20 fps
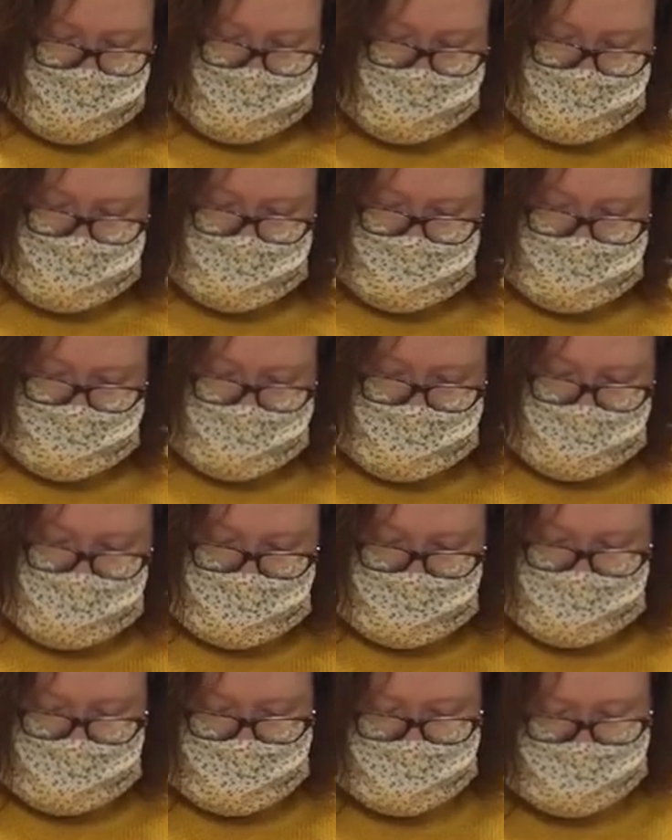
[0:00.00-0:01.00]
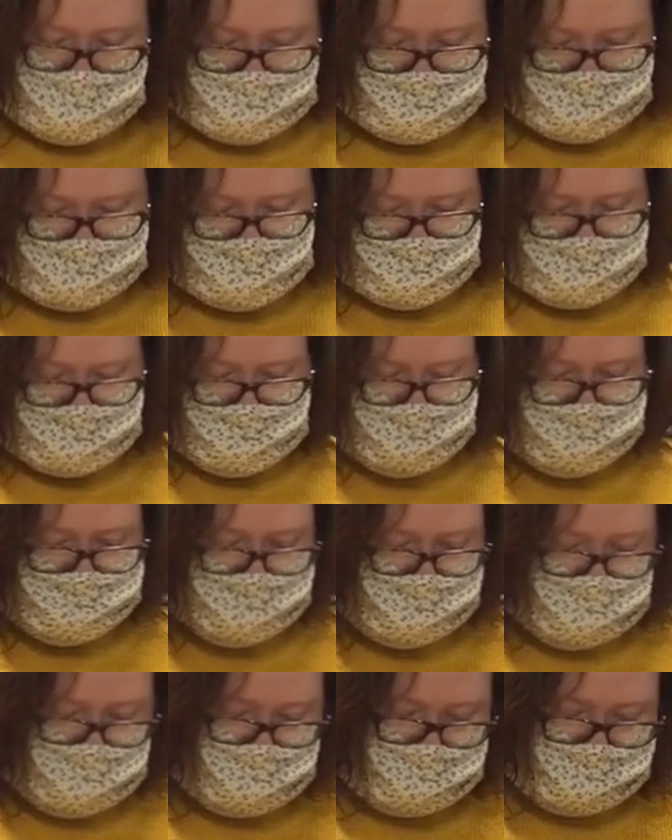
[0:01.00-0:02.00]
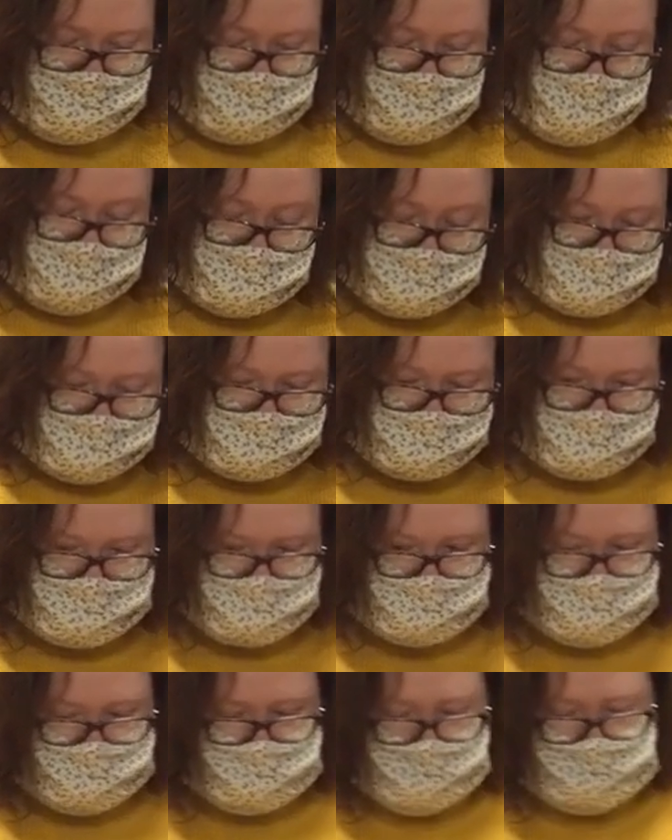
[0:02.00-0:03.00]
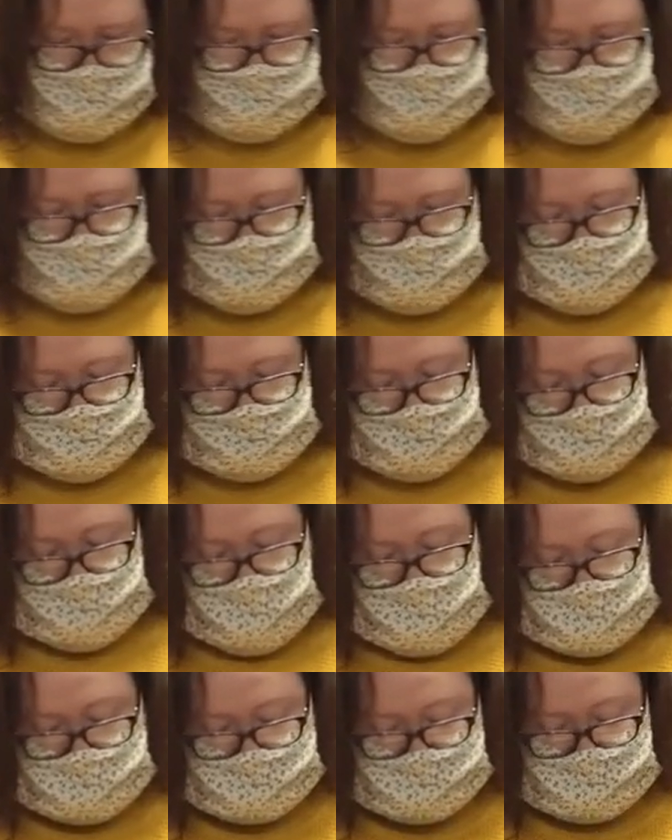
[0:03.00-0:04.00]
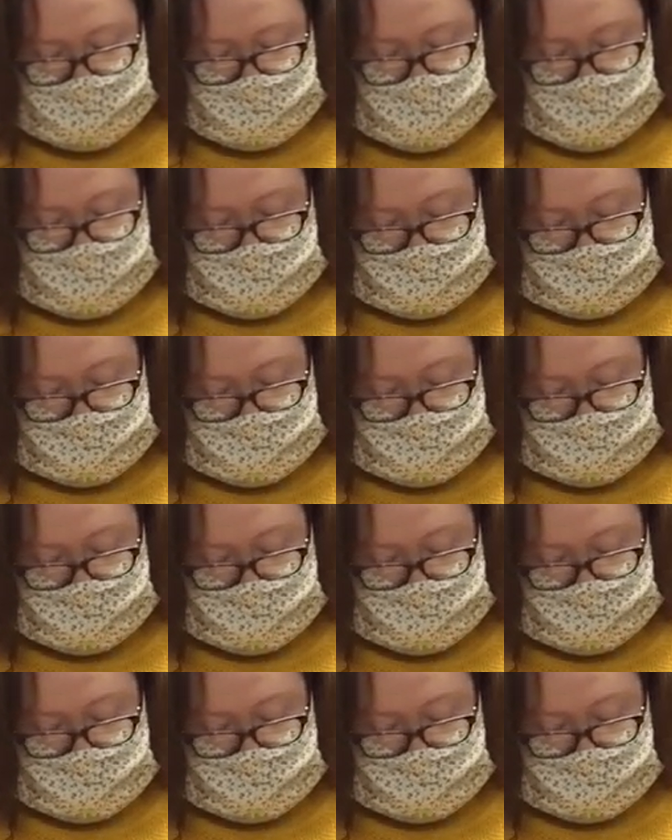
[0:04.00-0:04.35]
so it would be in a different shape, because the magazine I